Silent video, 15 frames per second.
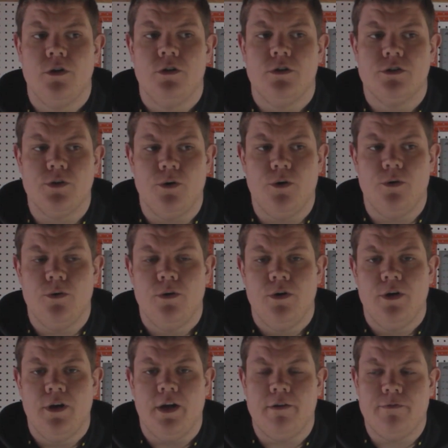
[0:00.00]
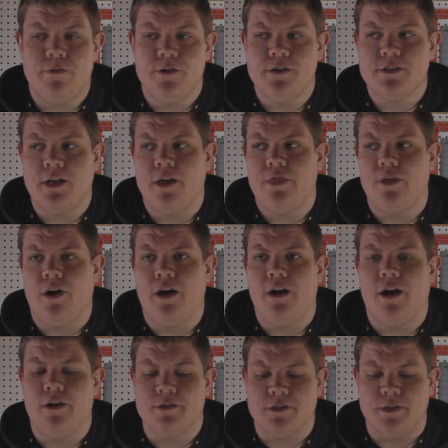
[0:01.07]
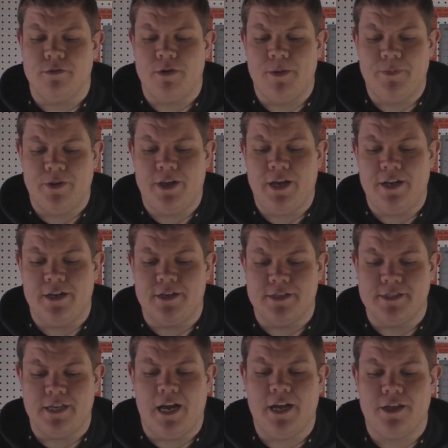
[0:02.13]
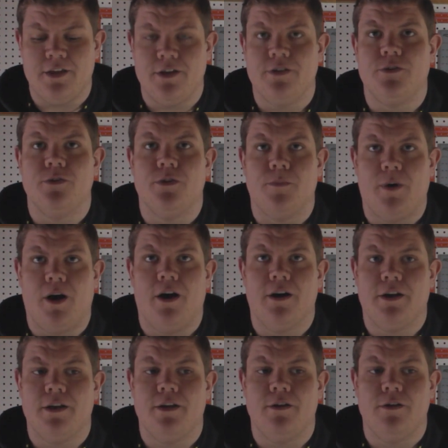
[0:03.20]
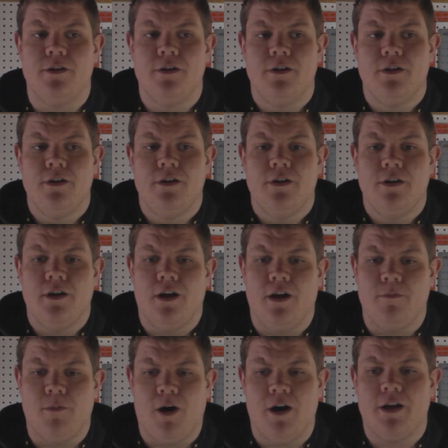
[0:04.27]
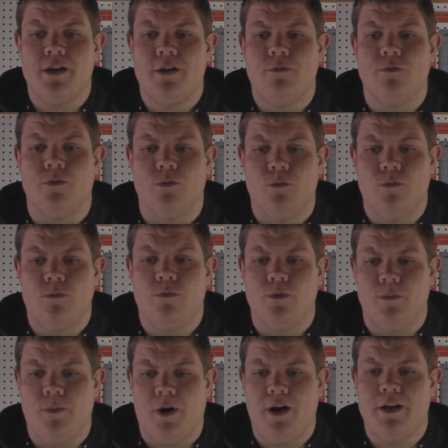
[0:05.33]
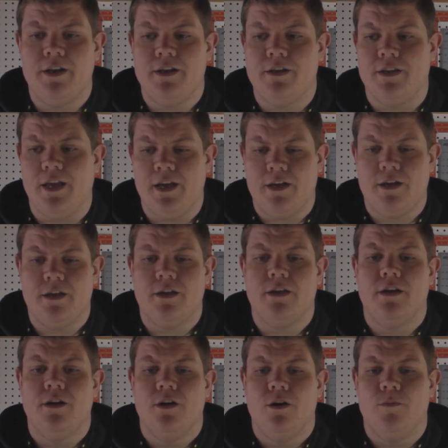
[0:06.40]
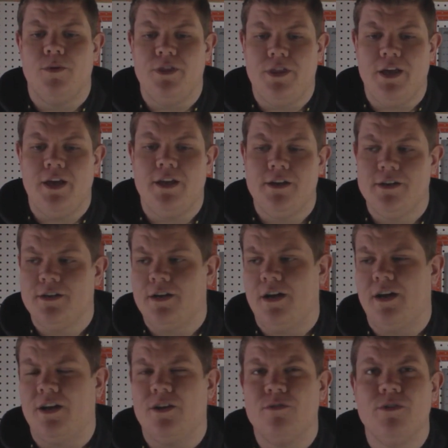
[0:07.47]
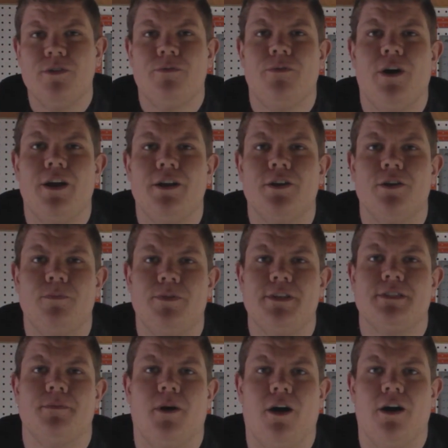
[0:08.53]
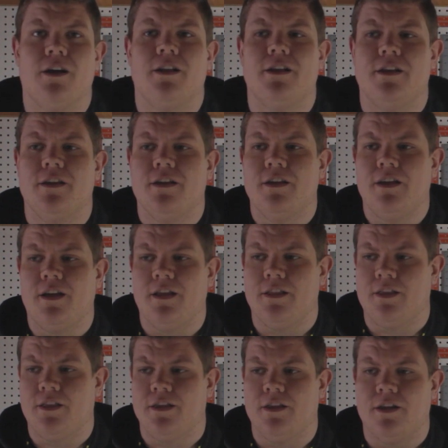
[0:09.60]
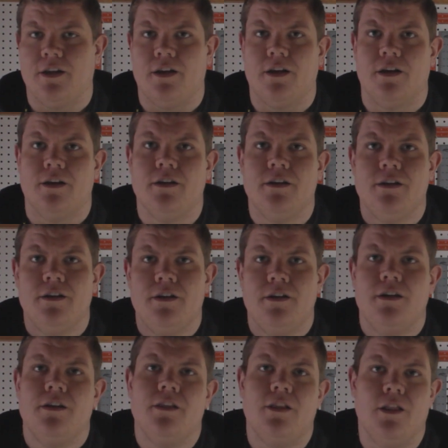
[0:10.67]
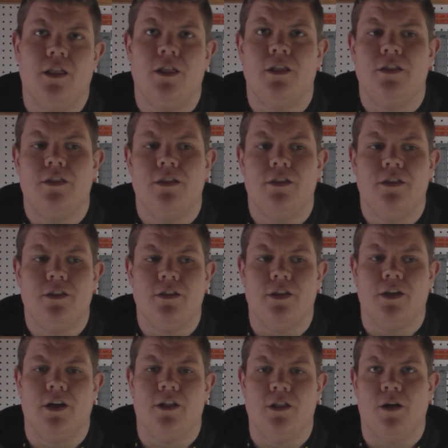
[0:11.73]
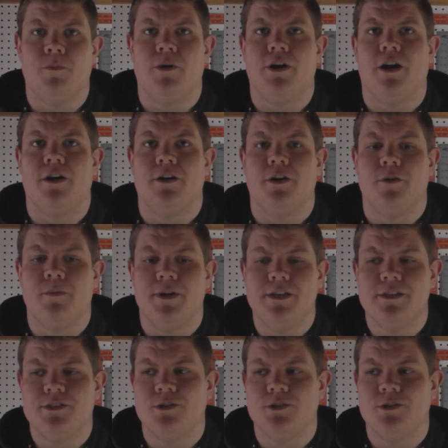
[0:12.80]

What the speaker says: So at first I thought I was going to replicate it exactly, do the mahogany for the body and neck, but then I couldn't really find a good piece of mahogany at the lumber yard near me.